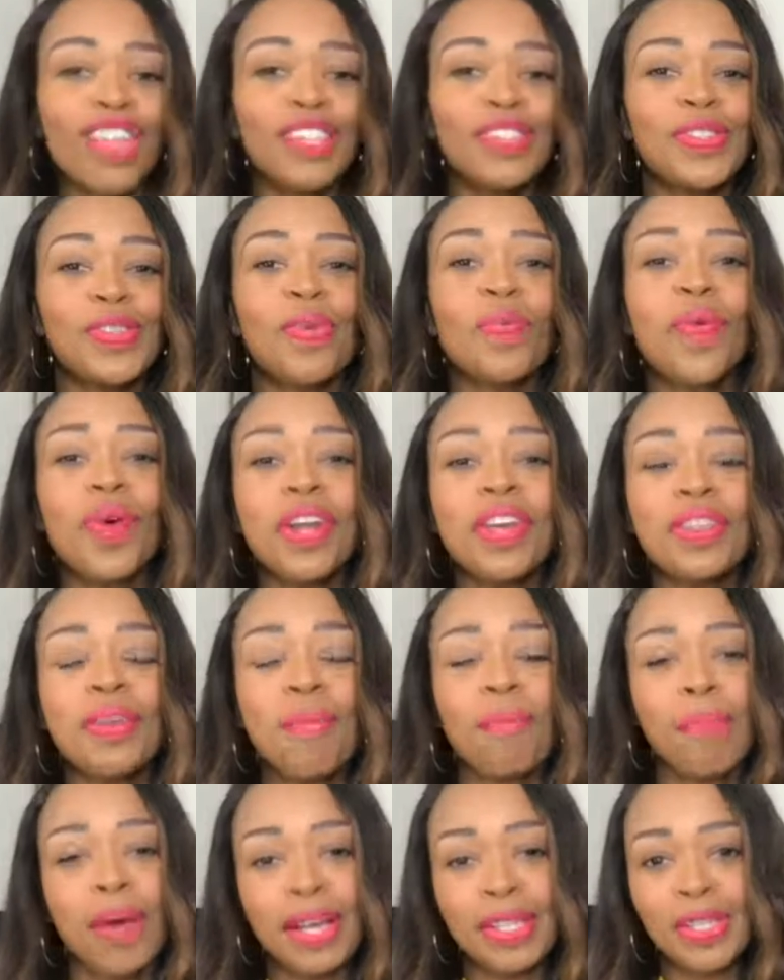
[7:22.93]
So one of
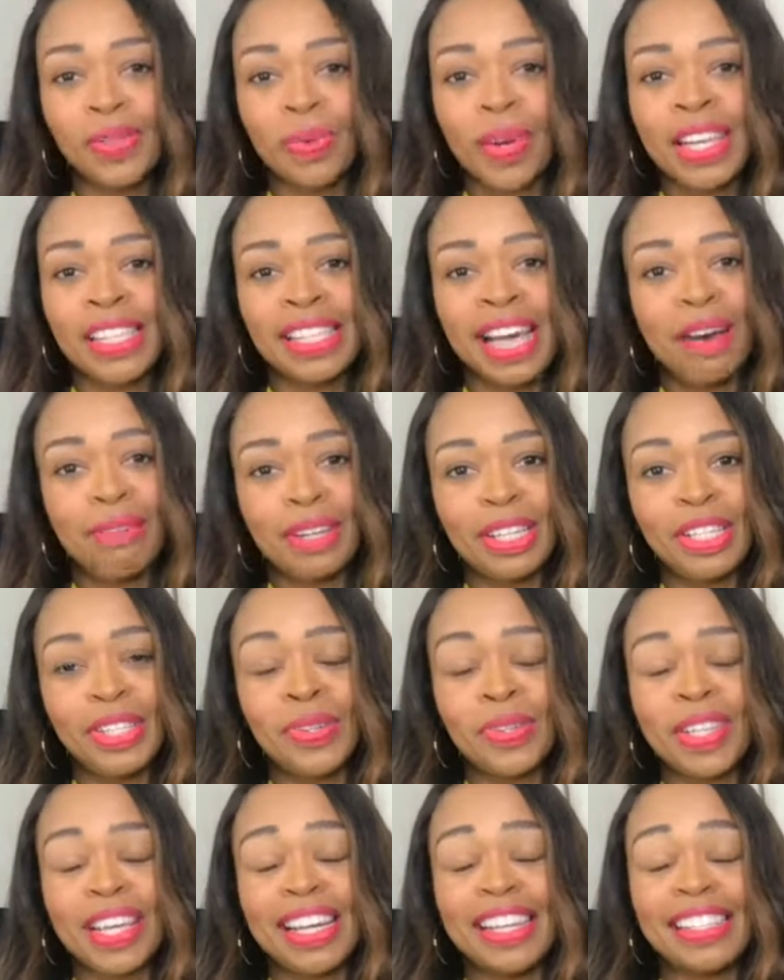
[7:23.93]
the best ways that we
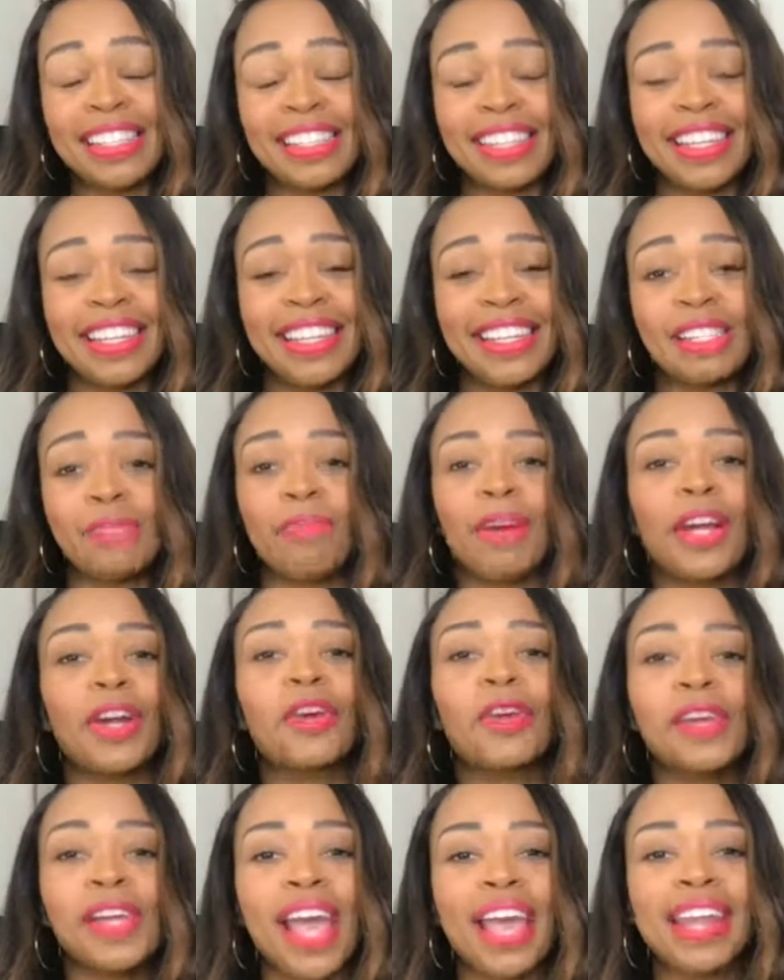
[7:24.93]
do this is by
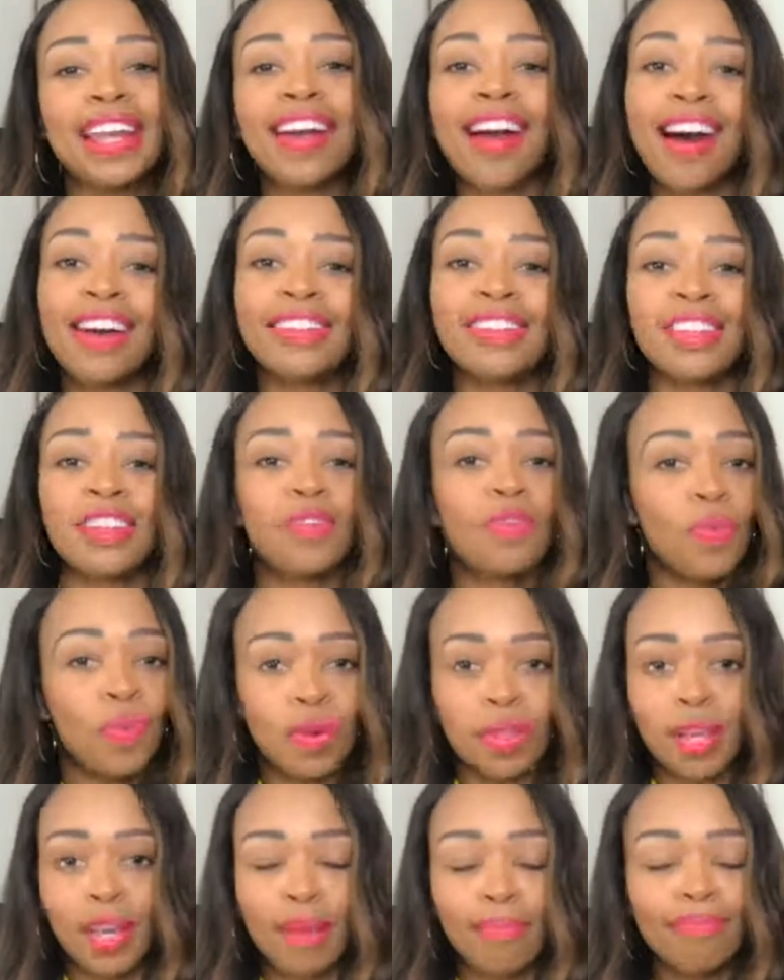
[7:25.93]
creating content
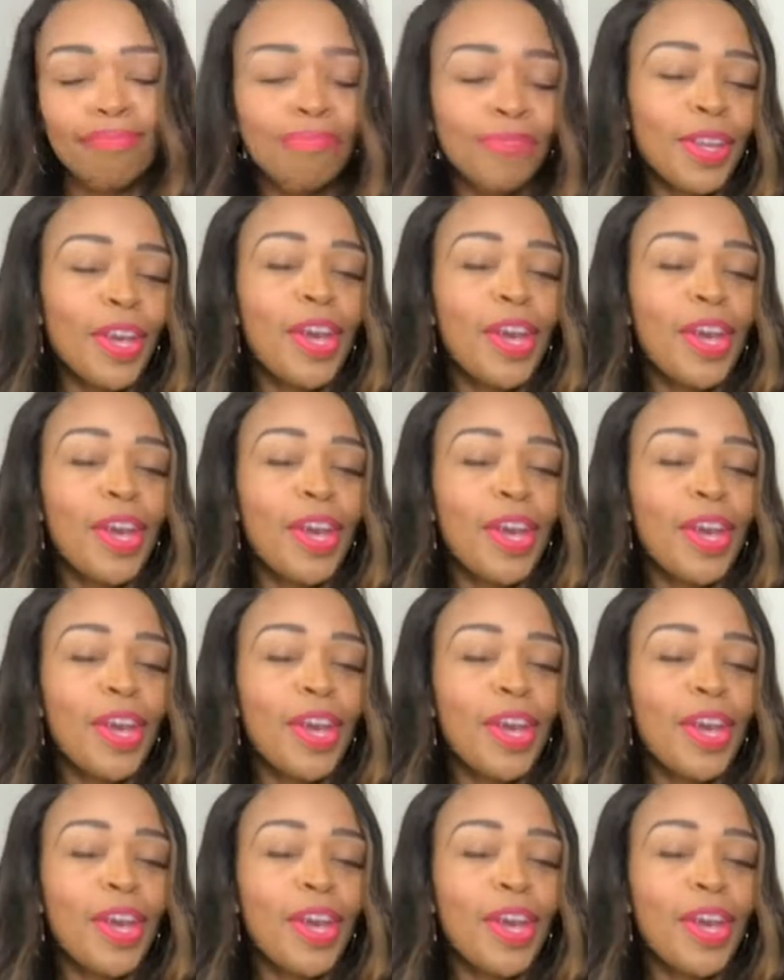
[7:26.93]
for them.